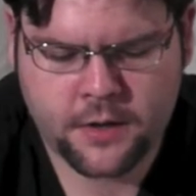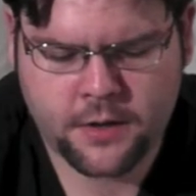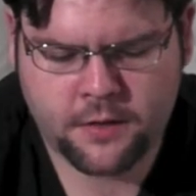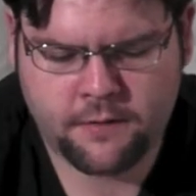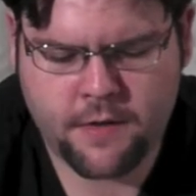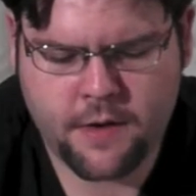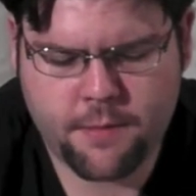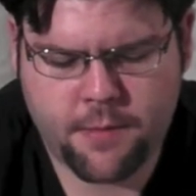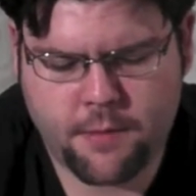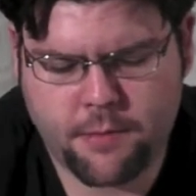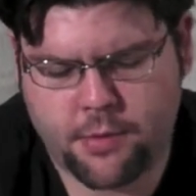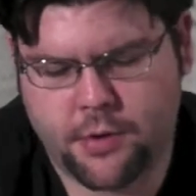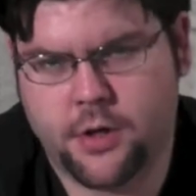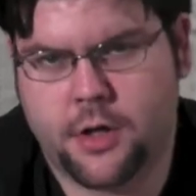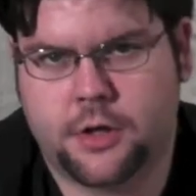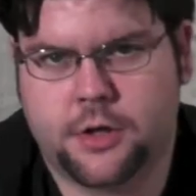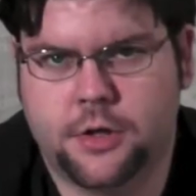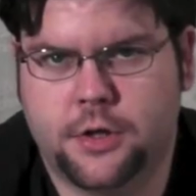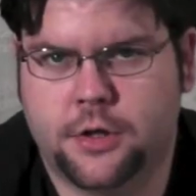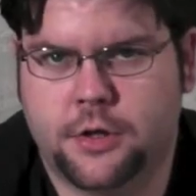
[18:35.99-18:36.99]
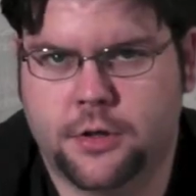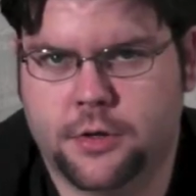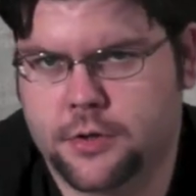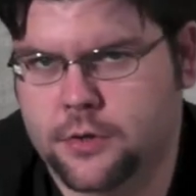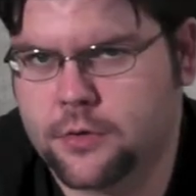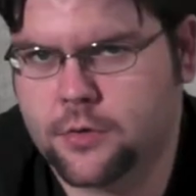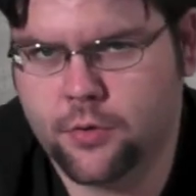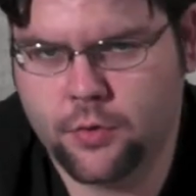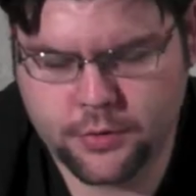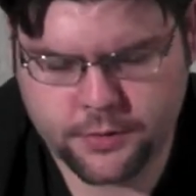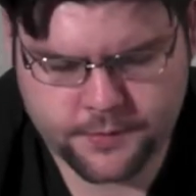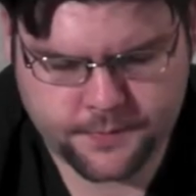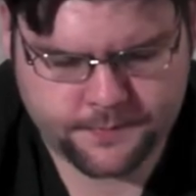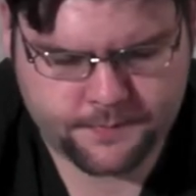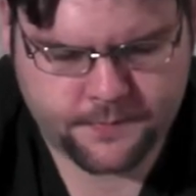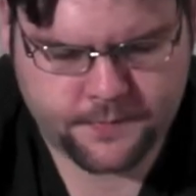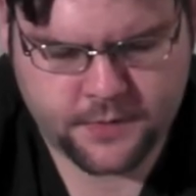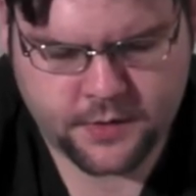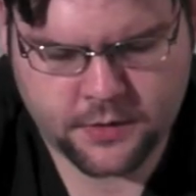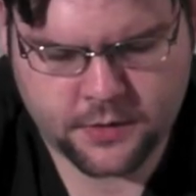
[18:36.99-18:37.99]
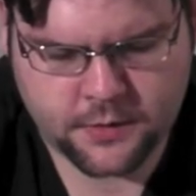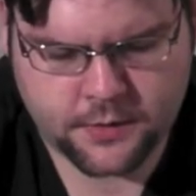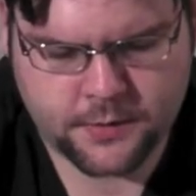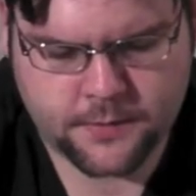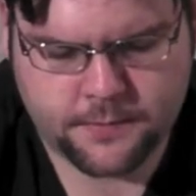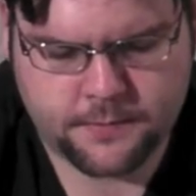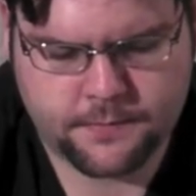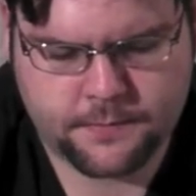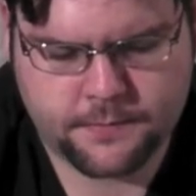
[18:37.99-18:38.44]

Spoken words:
vapor production is good. The